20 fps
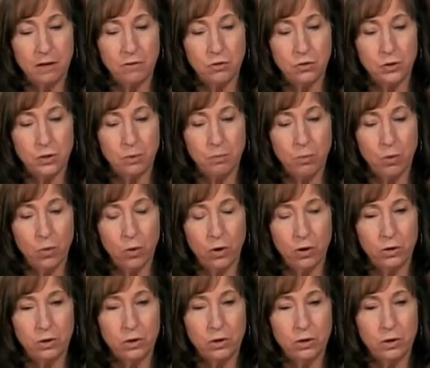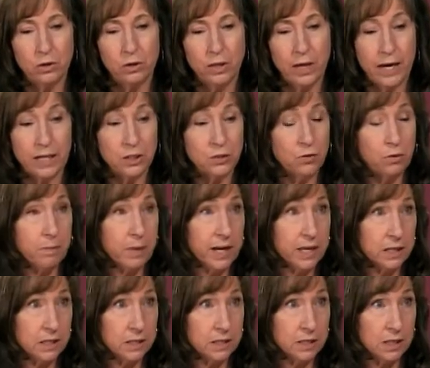level support, that's for
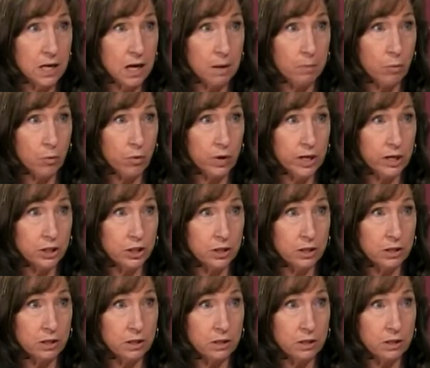maintenance and operation.